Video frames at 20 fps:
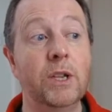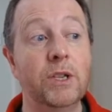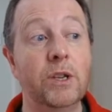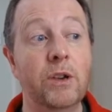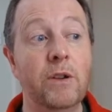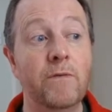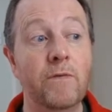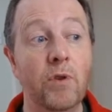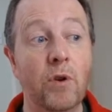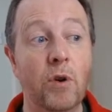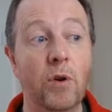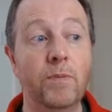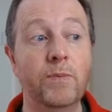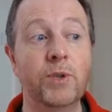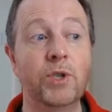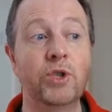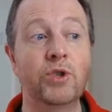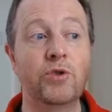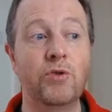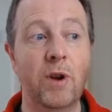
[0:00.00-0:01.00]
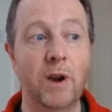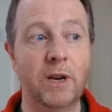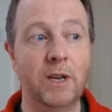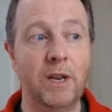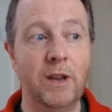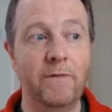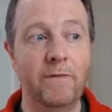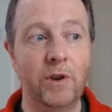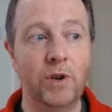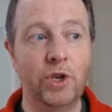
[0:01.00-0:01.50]
So you've got
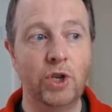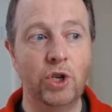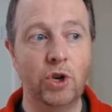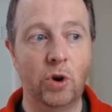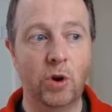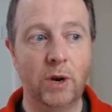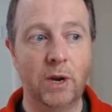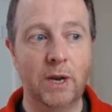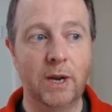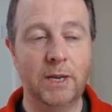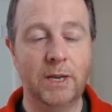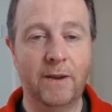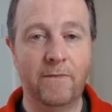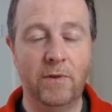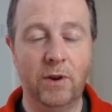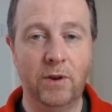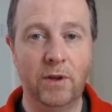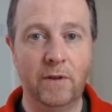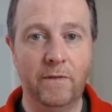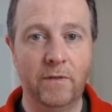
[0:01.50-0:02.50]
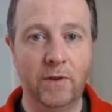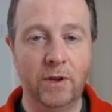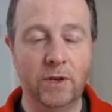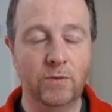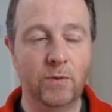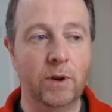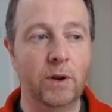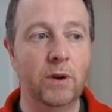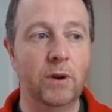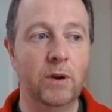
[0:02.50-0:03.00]
obstructive shock. Let's have a look at the
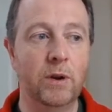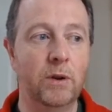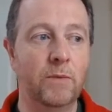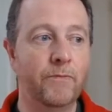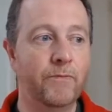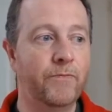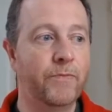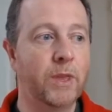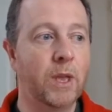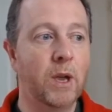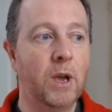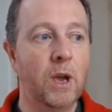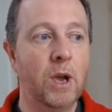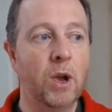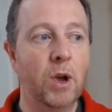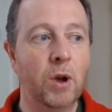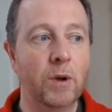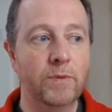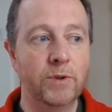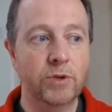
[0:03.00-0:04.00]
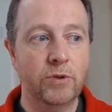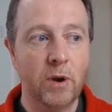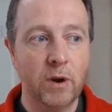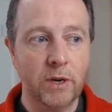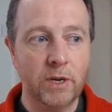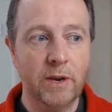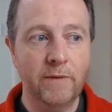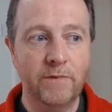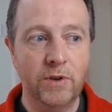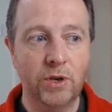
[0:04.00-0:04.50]
first one.
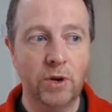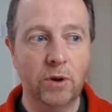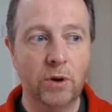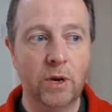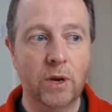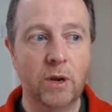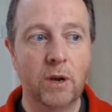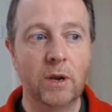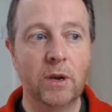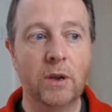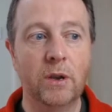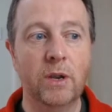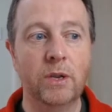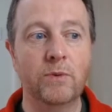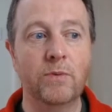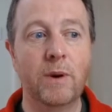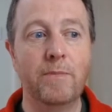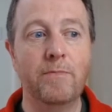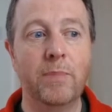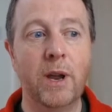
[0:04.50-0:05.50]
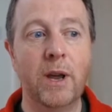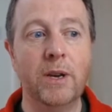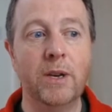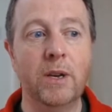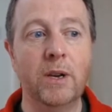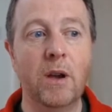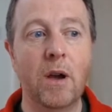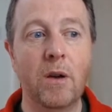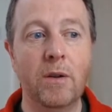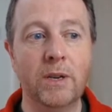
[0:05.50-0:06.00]
Obstructive shock occurs when
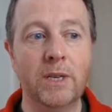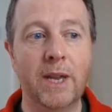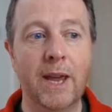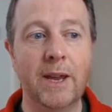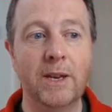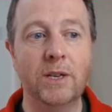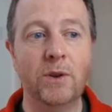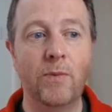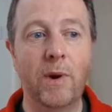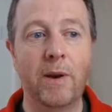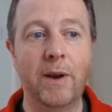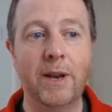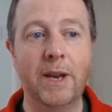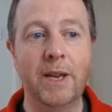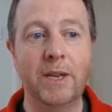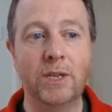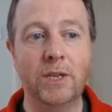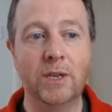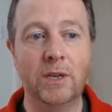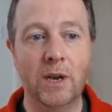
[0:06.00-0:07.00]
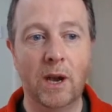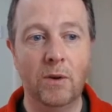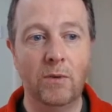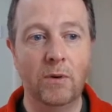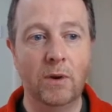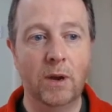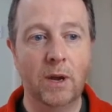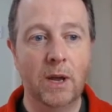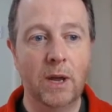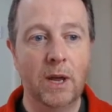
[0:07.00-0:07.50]
blood can't get to where it needs to go.
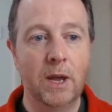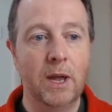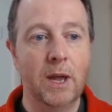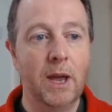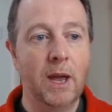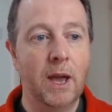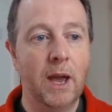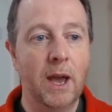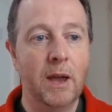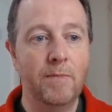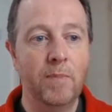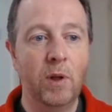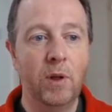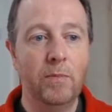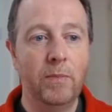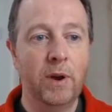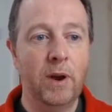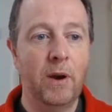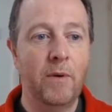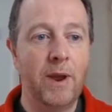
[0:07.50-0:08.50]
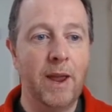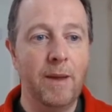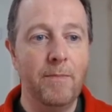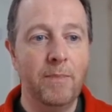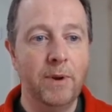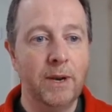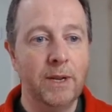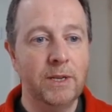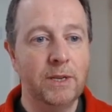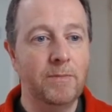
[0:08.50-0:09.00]
A pulmonary
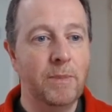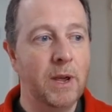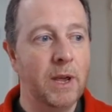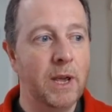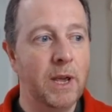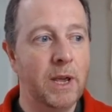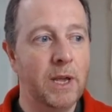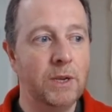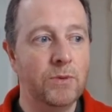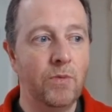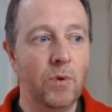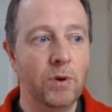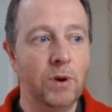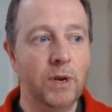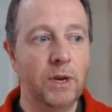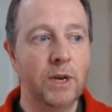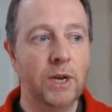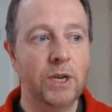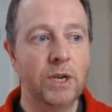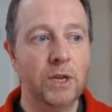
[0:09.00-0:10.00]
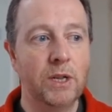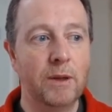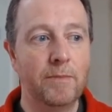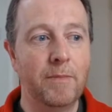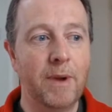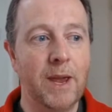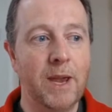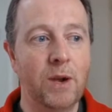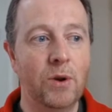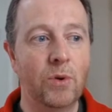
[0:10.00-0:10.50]
embolism is one condition
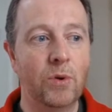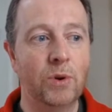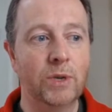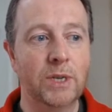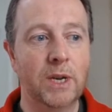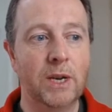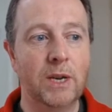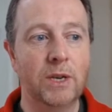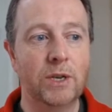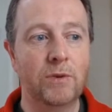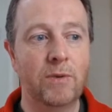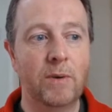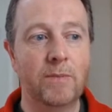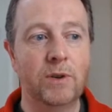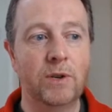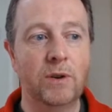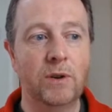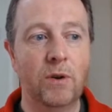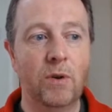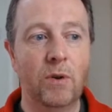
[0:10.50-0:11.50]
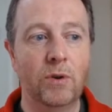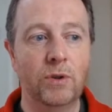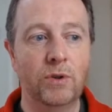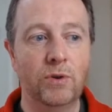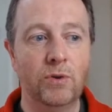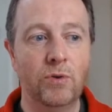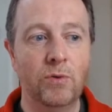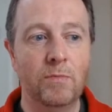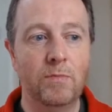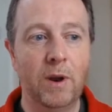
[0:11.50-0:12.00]
that may cause an interruption
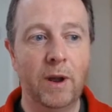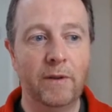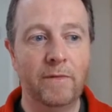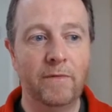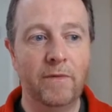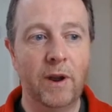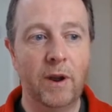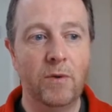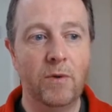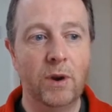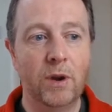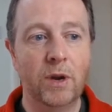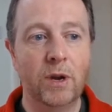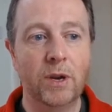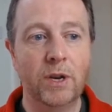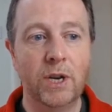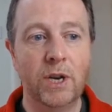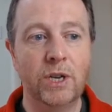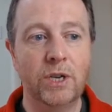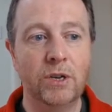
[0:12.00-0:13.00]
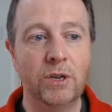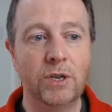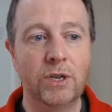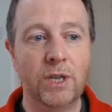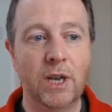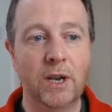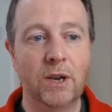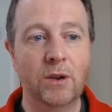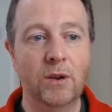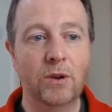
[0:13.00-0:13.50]
to blood flow.
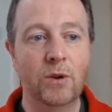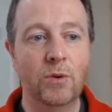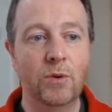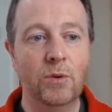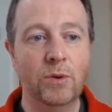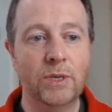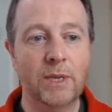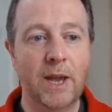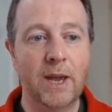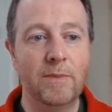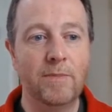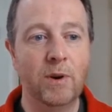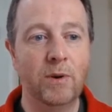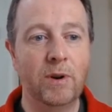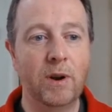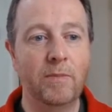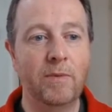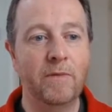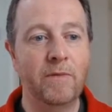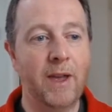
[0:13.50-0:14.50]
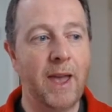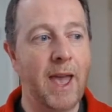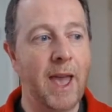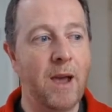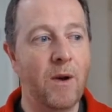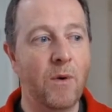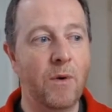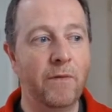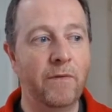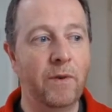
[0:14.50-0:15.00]
Conditions that can cause a build-up of
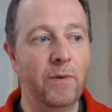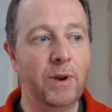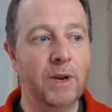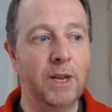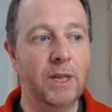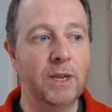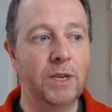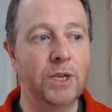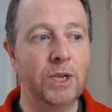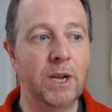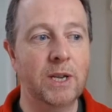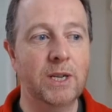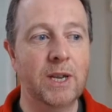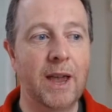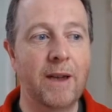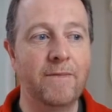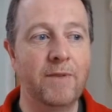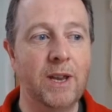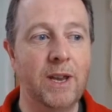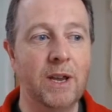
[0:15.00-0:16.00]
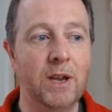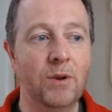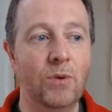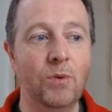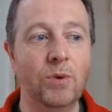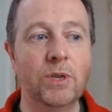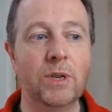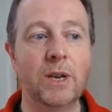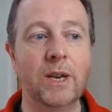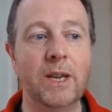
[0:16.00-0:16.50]
air or fluid in the chest cavity can
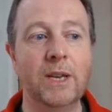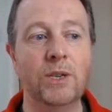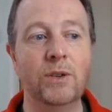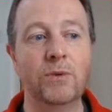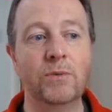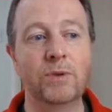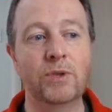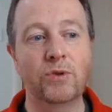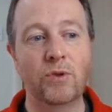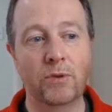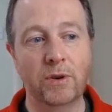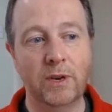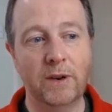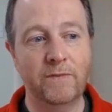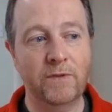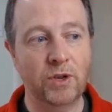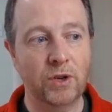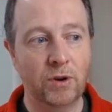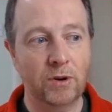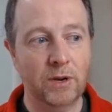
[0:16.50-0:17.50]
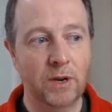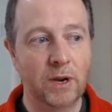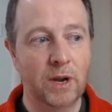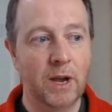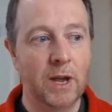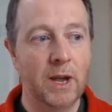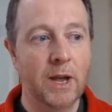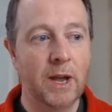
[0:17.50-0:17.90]
also lead to obstructive shock.